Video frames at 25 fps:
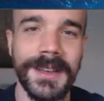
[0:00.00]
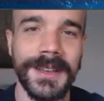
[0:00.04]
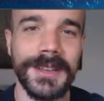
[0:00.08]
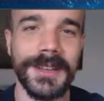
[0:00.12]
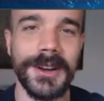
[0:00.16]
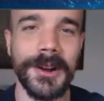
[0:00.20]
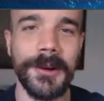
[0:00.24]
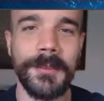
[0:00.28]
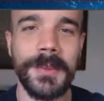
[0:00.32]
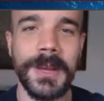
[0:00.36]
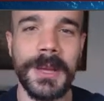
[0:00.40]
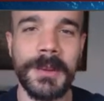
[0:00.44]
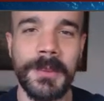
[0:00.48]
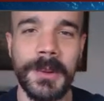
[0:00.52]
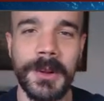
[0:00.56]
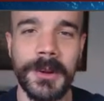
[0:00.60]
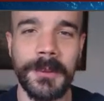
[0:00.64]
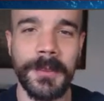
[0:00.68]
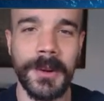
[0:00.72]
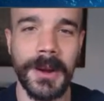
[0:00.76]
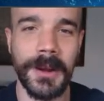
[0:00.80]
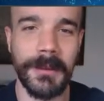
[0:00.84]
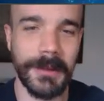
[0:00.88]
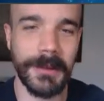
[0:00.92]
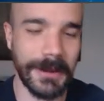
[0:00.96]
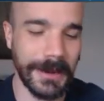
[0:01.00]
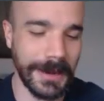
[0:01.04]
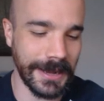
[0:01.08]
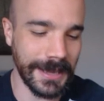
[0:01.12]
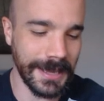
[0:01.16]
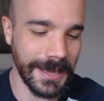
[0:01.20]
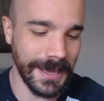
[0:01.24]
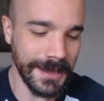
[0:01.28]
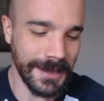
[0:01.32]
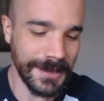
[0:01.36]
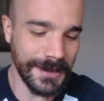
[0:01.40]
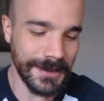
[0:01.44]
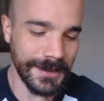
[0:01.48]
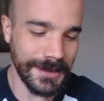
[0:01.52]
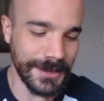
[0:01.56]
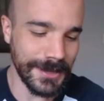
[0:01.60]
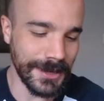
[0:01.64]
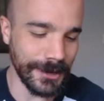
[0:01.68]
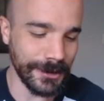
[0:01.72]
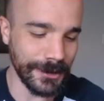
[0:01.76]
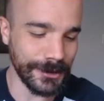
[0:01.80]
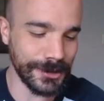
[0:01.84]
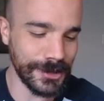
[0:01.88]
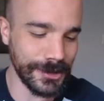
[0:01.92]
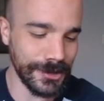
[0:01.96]
You know, people are probably like, you
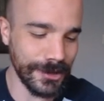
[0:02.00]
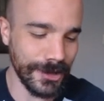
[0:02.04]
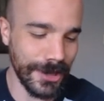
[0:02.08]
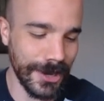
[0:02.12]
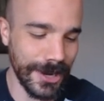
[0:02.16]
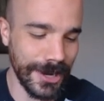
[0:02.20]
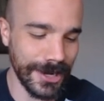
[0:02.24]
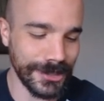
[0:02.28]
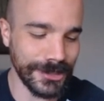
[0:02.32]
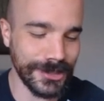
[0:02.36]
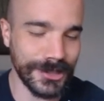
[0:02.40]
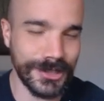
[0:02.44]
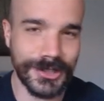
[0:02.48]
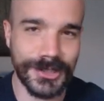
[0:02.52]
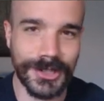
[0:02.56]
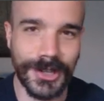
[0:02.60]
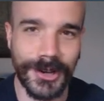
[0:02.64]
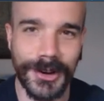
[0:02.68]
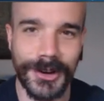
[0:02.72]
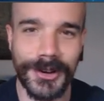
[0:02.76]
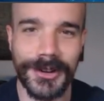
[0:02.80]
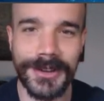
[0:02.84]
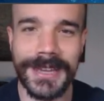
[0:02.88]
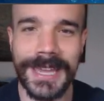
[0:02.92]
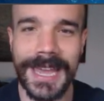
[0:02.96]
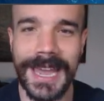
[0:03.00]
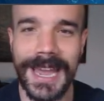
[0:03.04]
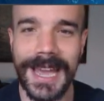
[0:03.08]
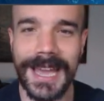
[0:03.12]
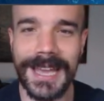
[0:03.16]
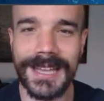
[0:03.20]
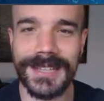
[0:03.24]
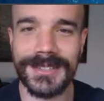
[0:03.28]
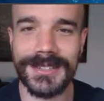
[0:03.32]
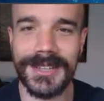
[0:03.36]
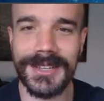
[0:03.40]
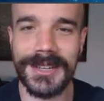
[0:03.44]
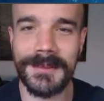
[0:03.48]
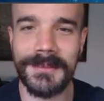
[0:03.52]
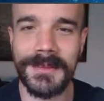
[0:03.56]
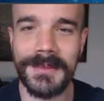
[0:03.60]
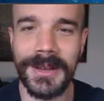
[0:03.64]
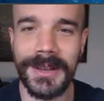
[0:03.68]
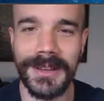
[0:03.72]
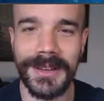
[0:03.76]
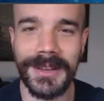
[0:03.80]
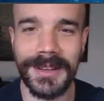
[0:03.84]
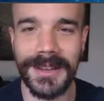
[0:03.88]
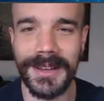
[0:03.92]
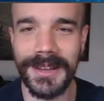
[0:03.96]
know, slash sarcasm, ha
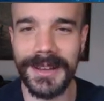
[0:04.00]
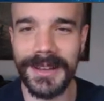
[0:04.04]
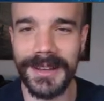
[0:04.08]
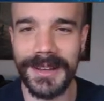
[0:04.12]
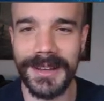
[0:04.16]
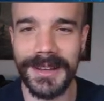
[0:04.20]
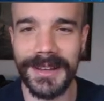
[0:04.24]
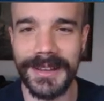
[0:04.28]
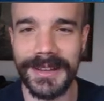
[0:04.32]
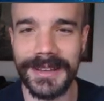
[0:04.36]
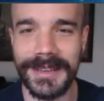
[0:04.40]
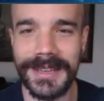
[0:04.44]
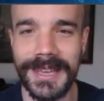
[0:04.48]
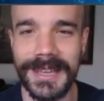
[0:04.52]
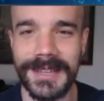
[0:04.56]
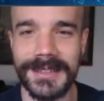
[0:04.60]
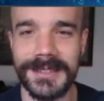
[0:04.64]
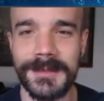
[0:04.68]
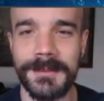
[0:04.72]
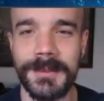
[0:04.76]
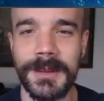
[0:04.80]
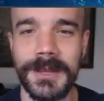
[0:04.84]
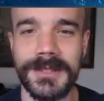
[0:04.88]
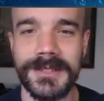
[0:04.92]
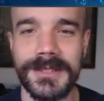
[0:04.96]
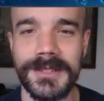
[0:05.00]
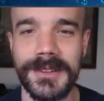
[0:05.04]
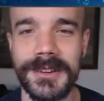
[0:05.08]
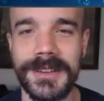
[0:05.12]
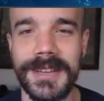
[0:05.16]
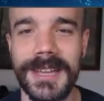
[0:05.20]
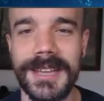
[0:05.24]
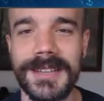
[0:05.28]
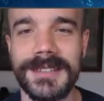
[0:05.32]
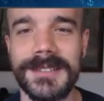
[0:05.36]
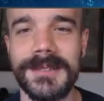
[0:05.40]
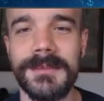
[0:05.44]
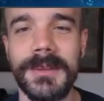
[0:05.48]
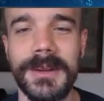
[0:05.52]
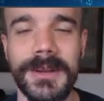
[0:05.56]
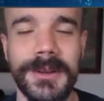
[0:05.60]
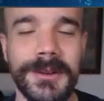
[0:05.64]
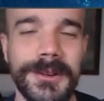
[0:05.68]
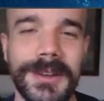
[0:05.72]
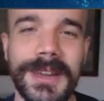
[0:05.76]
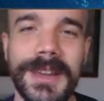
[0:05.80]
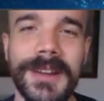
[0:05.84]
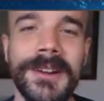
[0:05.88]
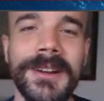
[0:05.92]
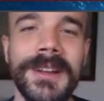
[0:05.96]
ha ha. I can't spell sarcasm, but
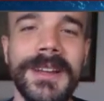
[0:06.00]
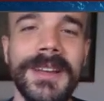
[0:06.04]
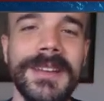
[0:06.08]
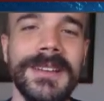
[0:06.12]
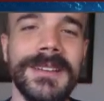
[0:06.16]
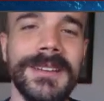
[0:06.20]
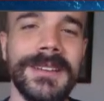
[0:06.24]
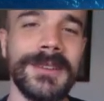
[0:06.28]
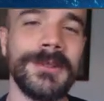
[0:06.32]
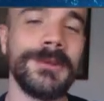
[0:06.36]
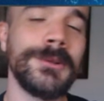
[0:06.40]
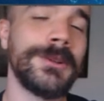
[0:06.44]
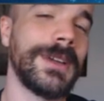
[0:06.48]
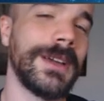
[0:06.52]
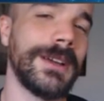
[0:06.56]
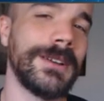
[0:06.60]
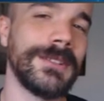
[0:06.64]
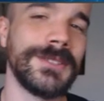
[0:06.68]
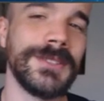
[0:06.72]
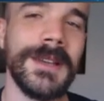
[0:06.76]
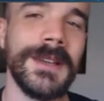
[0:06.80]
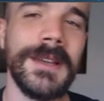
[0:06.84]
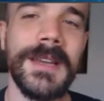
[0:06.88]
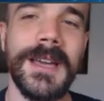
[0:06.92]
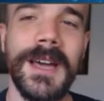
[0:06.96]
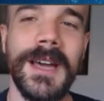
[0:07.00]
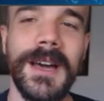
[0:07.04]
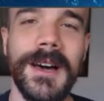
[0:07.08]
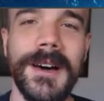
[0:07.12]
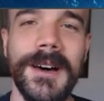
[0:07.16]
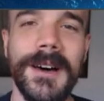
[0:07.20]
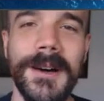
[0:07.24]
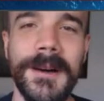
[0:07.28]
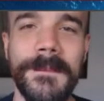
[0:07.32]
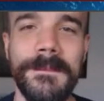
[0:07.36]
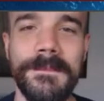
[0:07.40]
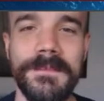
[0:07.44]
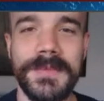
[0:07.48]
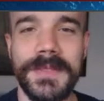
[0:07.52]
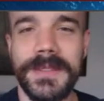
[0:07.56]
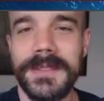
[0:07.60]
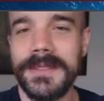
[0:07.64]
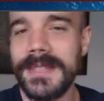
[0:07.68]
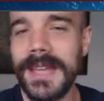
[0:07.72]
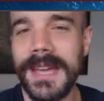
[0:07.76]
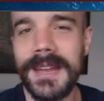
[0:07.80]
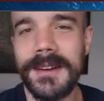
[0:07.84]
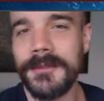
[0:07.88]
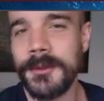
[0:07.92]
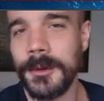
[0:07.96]
who cares? Who cares? Um,
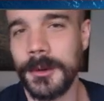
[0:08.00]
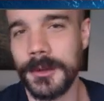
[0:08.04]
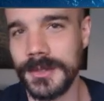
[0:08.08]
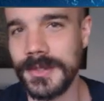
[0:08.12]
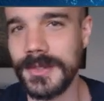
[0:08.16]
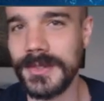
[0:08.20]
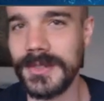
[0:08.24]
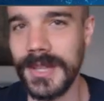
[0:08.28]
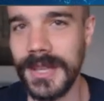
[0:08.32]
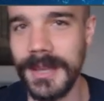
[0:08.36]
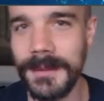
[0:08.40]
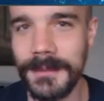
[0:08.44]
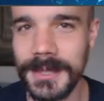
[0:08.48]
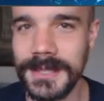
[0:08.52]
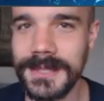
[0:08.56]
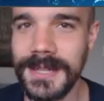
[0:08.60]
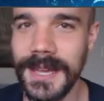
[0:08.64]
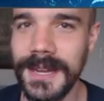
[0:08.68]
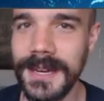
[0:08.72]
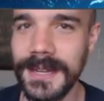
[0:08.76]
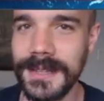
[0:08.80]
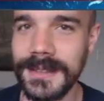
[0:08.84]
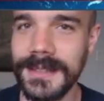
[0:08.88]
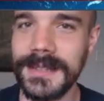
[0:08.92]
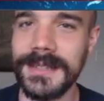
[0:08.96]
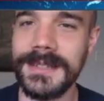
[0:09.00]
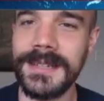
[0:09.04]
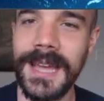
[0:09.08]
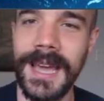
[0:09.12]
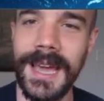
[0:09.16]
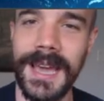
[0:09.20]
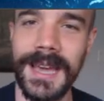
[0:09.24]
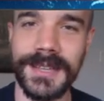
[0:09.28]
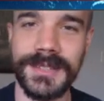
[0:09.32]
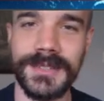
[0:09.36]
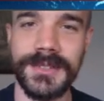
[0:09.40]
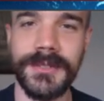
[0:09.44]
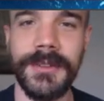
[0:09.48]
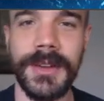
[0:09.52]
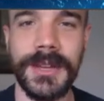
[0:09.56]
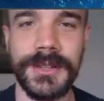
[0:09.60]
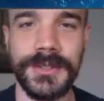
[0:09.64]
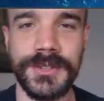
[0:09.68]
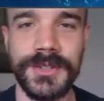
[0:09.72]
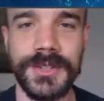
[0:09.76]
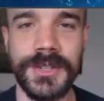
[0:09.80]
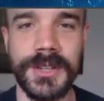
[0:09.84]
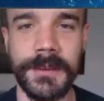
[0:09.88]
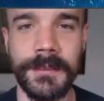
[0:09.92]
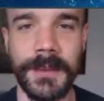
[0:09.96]
that, of course, is imitating the tags of
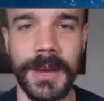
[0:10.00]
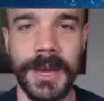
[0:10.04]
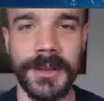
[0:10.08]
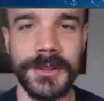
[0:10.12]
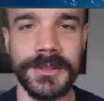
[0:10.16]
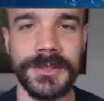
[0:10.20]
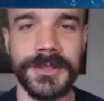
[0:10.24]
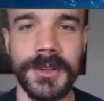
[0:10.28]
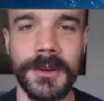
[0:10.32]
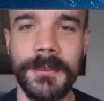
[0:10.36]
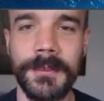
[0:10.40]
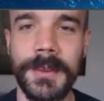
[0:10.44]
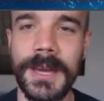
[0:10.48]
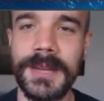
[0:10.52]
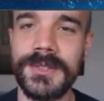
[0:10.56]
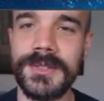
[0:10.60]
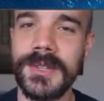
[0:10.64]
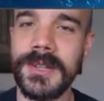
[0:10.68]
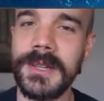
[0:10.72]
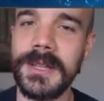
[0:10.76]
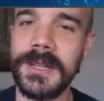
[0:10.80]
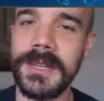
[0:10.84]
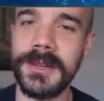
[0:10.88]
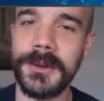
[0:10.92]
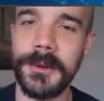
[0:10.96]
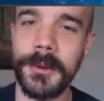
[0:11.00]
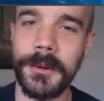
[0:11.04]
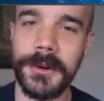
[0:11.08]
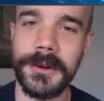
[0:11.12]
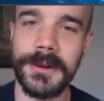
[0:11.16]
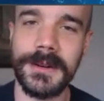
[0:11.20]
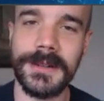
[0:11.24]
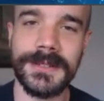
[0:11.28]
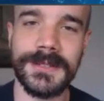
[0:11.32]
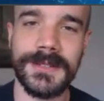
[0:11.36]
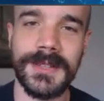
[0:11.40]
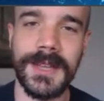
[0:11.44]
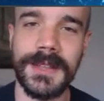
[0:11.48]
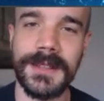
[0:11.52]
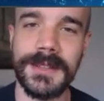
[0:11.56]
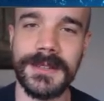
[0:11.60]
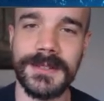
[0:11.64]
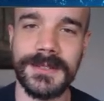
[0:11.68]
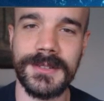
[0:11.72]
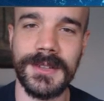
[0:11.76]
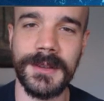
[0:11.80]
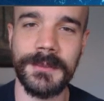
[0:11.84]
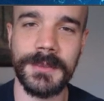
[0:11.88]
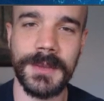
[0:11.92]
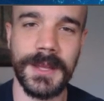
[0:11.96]
HTML. So basically, in order to say
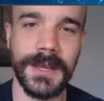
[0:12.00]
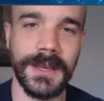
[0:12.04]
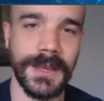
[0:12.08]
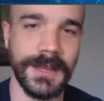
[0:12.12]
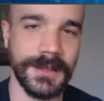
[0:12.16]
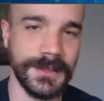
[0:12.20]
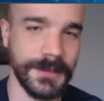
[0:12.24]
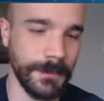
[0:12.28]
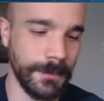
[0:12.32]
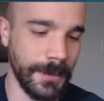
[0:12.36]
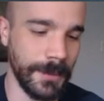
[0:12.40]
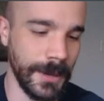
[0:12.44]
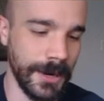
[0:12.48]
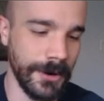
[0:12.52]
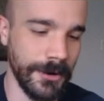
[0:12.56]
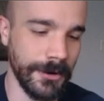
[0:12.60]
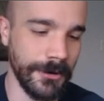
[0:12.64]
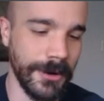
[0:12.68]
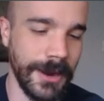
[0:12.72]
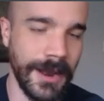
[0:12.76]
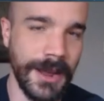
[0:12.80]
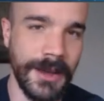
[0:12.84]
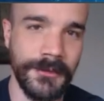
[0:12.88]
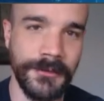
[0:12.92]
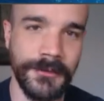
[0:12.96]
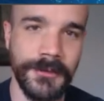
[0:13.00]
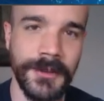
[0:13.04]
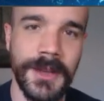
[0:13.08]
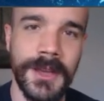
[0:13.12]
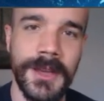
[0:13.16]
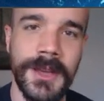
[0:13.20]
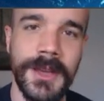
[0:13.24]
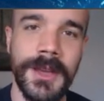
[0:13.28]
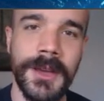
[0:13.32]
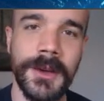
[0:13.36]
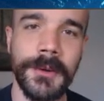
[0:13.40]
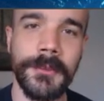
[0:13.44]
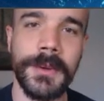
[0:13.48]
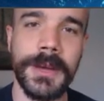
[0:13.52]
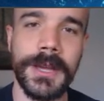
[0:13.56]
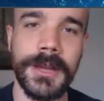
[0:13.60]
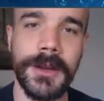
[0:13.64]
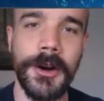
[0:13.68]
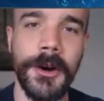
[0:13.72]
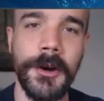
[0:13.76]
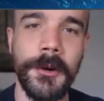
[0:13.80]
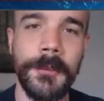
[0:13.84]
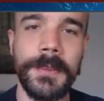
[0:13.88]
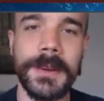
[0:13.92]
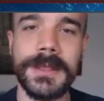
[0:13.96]
that something is a paragraph, we
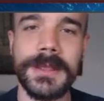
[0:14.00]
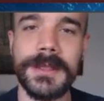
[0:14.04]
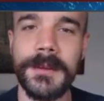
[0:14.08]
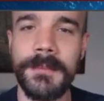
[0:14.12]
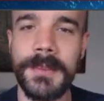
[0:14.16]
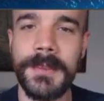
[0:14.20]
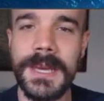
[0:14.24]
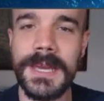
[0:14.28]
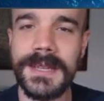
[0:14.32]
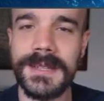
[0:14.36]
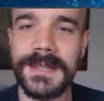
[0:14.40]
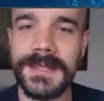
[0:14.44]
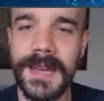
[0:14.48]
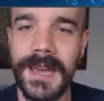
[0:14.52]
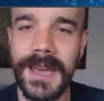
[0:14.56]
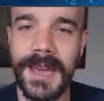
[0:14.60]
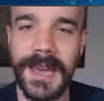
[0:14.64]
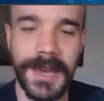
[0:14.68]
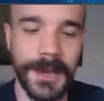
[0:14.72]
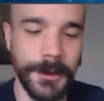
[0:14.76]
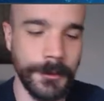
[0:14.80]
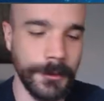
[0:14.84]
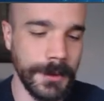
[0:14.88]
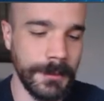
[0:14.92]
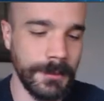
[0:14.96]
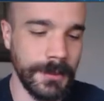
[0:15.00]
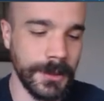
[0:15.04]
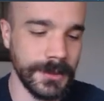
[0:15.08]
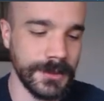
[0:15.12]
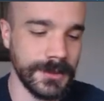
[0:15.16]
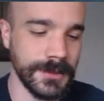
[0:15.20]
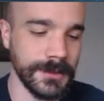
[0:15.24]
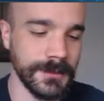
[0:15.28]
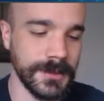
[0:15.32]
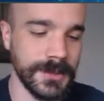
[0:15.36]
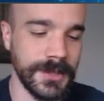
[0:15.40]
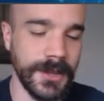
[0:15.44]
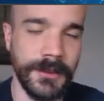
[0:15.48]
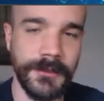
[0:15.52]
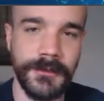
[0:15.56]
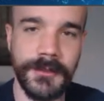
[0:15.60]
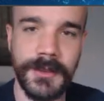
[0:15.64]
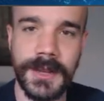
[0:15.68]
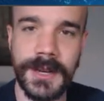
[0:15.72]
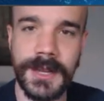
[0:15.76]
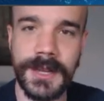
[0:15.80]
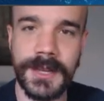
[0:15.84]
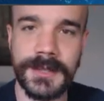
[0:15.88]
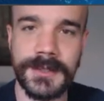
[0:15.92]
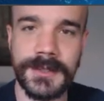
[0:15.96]
open the p tag, we put some stuff
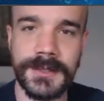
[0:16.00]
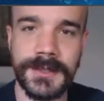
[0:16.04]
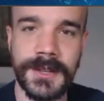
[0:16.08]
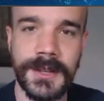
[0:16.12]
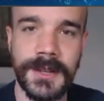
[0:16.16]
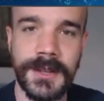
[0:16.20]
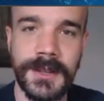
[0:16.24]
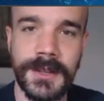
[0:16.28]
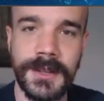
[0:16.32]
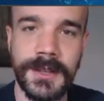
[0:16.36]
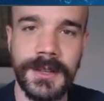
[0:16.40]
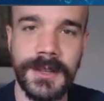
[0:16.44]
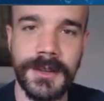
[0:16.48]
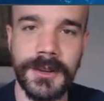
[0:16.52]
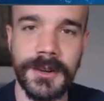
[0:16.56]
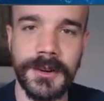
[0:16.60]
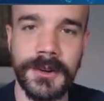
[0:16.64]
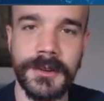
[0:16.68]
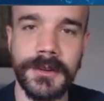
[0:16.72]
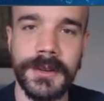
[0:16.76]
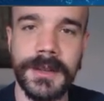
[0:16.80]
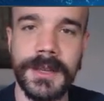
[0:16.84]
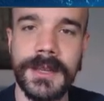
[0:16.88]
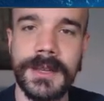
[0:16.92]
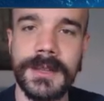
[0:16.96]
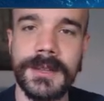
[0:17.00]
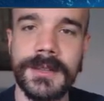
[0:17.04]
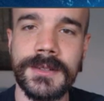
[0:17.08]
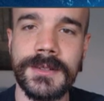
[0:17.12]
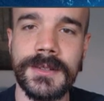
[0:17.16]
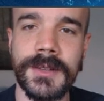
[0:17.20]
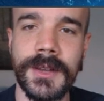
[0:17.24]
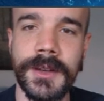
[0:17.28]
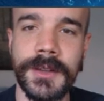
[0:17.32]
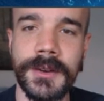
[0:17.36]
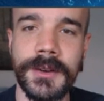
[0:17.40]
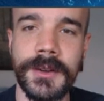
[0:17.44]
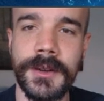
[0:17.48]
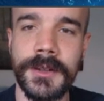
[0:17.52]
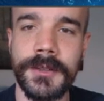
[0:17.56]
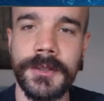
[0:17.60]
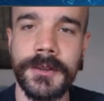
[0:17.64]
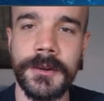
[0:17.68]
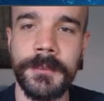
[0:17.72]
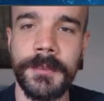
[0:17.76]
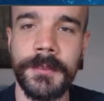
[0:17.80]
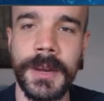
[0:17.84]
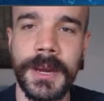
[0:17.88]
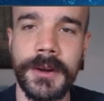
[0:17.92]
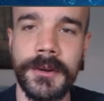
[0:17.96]
in it. Here is
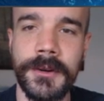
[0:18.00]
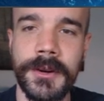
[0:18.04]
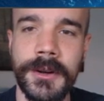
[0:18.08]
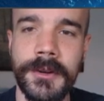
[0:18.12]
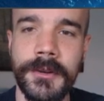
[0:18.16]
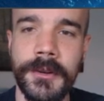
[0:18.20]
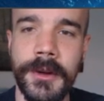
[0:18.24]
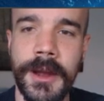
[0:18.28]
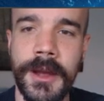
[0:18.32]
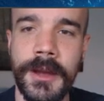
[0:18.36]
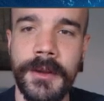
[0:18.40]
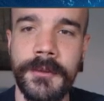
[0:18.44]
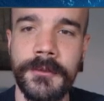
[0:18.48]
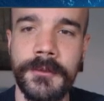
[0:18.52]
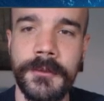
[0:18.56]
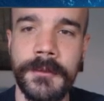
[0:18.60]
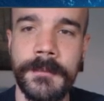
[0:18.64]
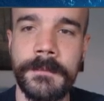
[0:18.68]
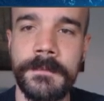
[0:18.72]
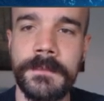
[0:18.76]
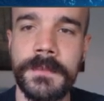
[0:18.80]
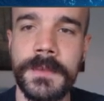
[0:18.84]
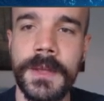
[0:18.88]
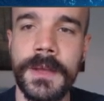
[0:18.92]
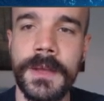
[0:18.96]
another paragraph.